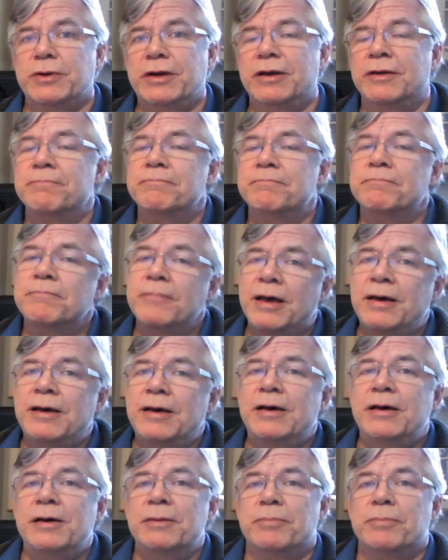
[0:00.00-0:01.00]
week,
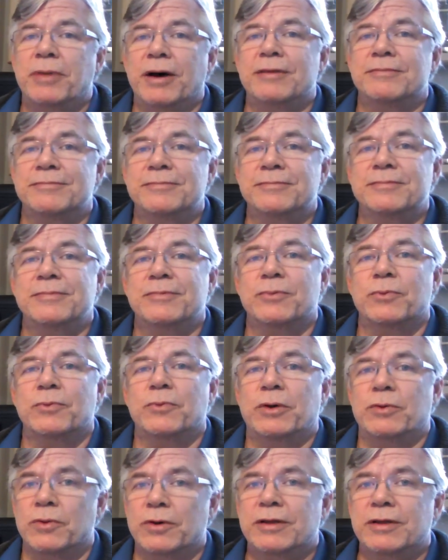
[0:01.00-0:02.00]
but
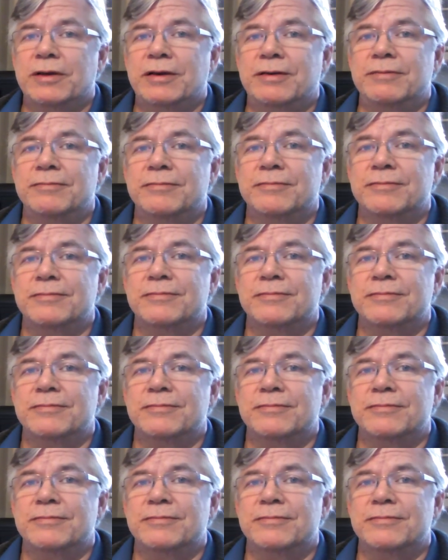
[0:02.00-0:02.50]
we really